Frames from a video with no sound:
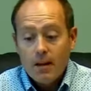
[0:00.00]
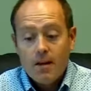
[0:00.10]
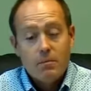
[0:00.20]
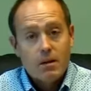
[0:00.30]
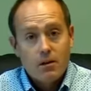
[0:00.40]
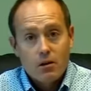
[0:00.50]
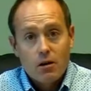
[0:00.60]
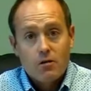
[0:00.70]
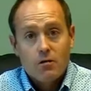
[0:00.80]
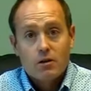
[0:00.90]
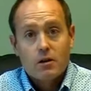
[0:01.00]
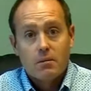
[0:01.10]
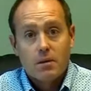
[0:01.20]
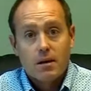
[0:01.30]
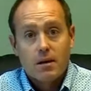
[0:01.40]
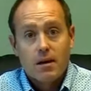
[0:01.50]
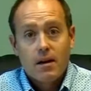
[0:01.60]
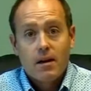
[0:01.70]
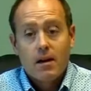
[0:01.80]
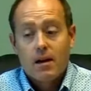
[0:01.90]
have been looking for something.
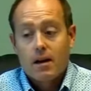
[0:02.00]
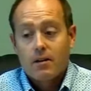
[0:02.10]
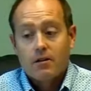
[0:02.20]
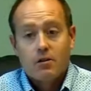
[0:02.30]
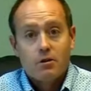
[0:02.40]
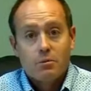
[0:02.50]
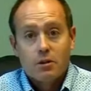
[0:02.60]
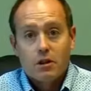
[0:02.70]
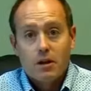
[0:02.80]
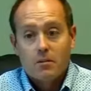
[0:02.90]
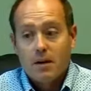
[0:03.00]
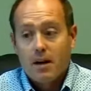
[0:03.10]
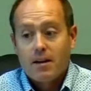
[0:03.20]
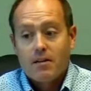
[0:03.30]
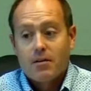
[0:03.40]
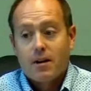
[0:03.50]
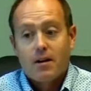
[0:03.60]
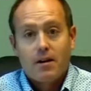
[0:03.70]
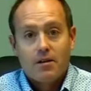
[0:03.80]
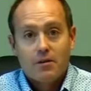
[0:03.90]
You're a super sharp guy. You've
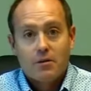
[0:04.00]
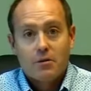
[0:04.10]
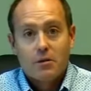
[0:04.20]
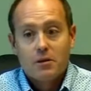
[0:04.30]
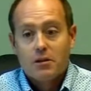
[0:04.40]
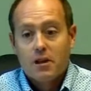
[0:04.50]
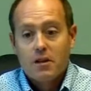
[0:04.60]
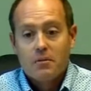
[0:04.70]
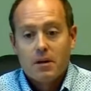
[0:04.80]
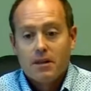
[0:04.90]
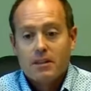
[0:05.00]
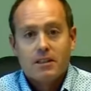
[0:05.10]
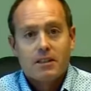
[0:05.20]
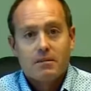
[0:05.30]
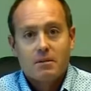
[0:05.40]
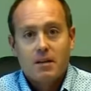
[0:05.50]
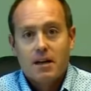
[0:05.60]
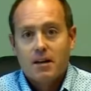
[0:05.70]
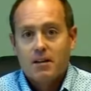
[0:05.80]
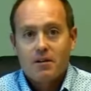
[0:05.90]
got all the tools, but it just seems
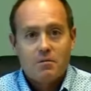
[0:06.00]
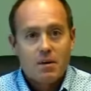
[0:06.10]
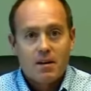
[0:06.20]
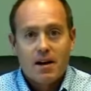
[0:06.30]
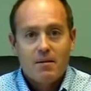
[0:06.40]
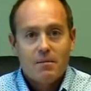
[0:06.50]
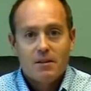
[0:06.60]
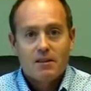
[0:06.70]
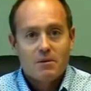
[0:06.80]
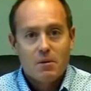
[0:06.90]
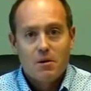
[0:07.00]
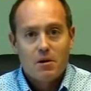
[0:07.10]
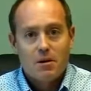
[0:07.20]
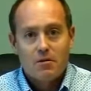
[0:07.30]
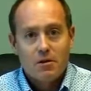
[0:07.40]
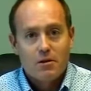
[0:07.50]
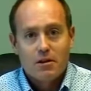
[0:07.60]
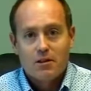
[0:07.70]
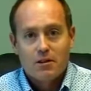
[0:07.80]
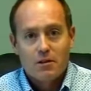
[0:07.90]
like you've been kind of missing the boat on a few
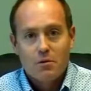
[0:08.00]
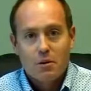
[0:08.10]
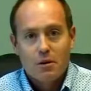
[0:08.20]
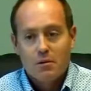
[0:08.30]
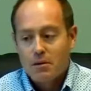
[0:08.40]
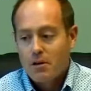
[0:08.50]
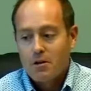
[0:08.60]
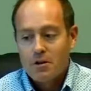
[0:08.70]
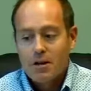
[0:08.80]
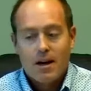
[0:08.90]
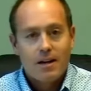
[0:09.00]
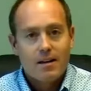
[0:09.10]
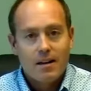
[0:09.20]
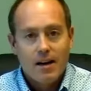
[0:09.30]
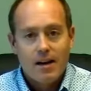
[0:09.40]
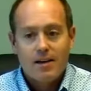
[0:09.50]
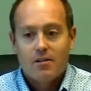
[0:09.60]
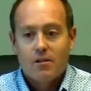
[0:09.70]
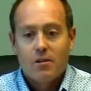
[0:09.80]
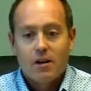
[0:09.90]
things that you really, you got in
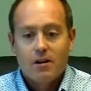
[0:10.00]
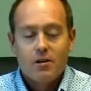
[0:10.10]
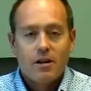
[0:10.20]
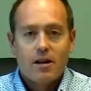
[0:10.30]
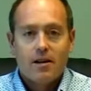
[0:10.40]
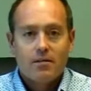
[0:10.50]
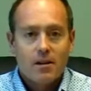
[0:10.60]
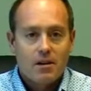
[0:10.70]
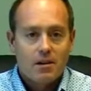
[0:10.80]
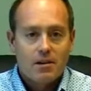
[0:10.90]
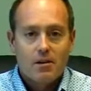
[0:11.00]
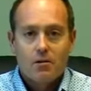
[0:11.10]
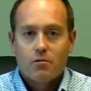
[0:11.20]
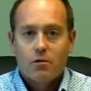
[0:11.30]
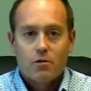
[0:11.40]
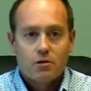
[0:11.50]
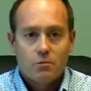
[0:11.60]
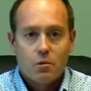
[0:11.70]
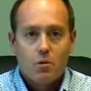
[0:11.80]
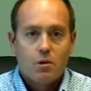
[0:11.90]
late, or you didn't have the, full
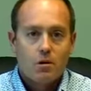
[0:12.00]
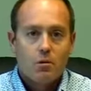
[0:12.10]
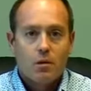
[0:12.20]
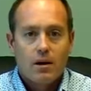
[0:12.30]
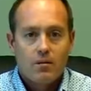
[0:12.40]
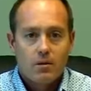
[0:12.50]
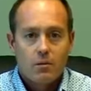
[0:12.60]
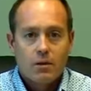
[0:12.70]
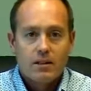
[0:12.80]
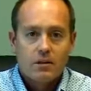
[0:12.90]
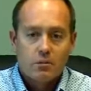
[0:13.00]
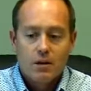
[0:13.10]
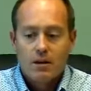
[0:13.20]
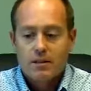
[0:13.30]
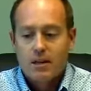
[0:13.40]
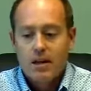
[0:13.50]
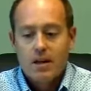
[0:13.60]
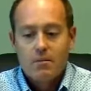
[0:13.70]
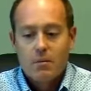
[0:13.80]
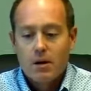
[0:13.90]
support, or whatever the reason was.
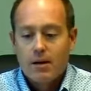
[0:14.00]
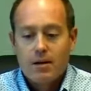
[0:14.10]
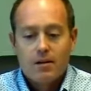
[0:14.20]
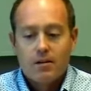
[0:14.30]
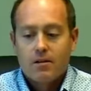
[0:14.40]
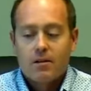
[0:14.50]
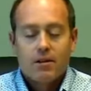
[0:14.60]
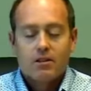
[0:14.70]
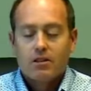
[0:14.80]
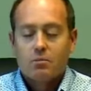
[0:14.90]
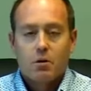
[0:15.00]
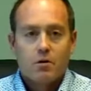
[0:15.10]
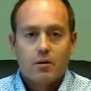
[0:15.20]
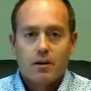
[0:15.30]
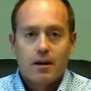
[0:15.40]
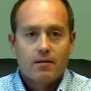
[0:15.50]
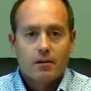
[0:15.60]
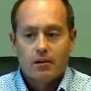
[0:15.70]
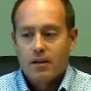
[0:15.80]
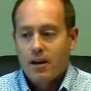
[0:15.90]
But this is perfect.
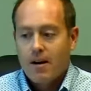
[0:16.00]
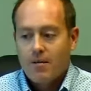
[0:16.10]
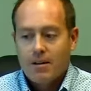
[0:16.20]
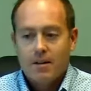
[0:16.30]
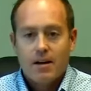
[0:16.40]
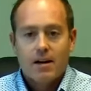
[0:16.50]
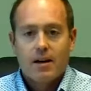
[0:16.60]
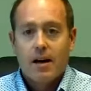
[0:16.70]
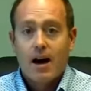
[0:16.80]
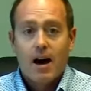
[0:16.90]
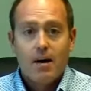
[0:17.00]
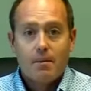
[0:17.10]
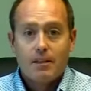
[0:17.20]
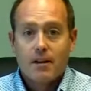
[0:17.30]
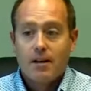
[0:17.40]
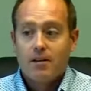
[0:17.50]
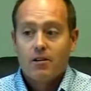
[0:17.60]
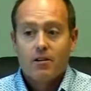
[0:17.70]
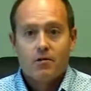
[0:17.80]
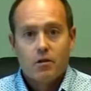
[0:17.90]
I've looked at everything. I'm excited.
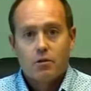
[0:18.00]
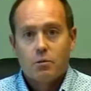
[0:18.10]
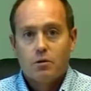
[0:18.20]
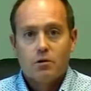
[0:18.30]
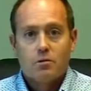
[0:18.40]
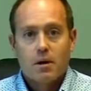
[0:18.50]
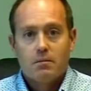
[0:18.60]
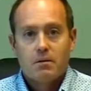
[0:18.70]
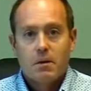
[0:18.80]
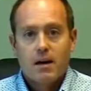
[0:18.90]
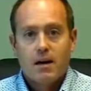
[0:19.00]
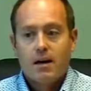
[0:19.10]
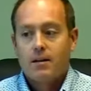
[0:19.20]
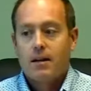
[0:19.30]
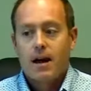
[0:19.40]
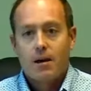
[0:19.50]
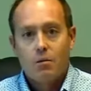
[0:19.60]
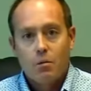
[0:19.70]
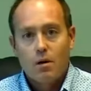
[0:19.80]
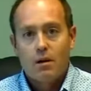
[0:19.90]
You're the first person who popped in my head that I
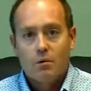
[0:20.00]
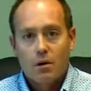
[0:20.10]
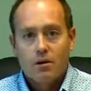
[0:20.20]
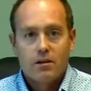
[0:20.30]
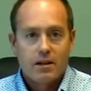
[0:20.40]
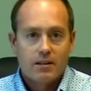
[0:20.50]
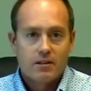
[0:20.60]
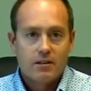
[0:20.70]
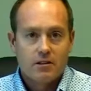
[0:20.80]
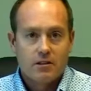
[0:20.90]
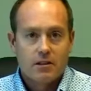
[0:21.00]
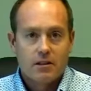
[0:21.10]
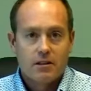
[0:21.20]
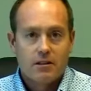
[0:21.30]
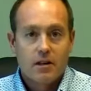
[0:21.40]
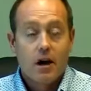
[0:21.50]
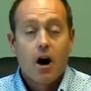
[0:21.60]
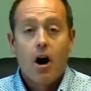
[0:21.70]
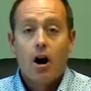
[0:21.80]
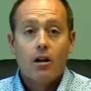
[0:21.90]
really want you to take a serious look at this.
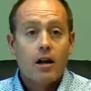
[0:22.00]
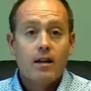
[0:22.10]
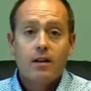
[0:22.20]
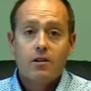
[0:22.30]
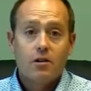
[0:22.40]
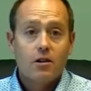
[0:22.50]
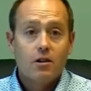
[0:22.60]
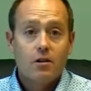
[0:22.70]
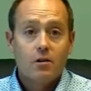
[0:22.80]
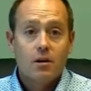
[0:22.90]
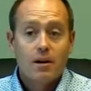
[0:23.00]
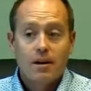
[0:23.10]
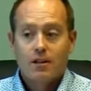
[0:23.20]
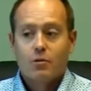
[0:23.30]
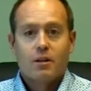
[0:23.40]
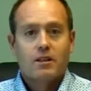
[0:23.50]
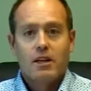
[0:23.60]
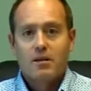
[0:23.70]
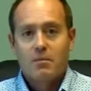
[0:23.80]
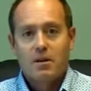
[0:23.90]
All I need you to do is watch
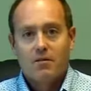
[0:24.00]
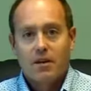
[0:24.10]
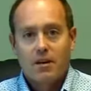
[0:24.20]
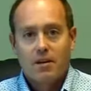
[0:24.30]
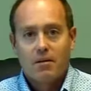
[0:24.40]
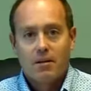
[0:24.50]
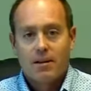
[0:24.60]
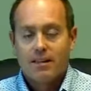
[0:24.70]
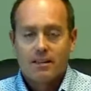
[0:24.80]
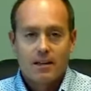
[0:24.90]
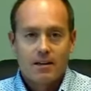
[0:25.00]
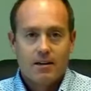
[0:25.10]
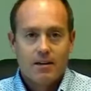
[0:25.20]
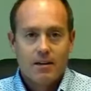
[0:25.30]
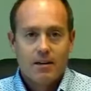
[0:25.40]
an 8-minute video. That's it.